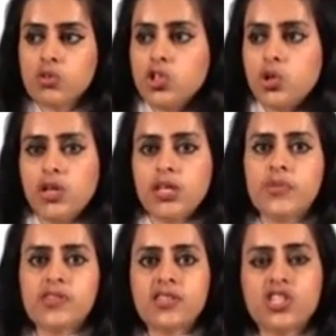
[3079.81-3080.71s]
So during
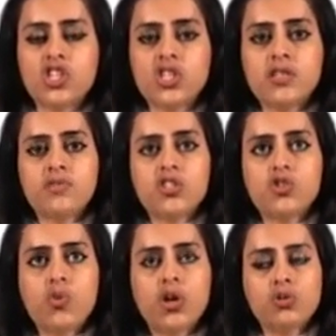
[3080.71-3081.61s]
the presentation,
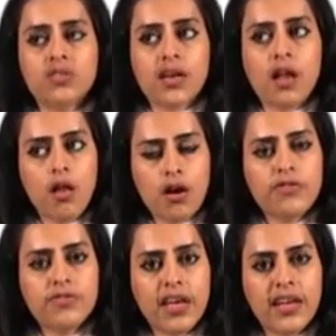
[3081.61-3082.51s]
once you want to say a
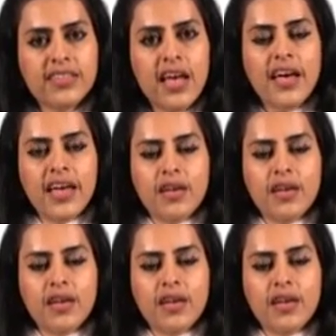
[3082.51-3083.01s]
lot of things,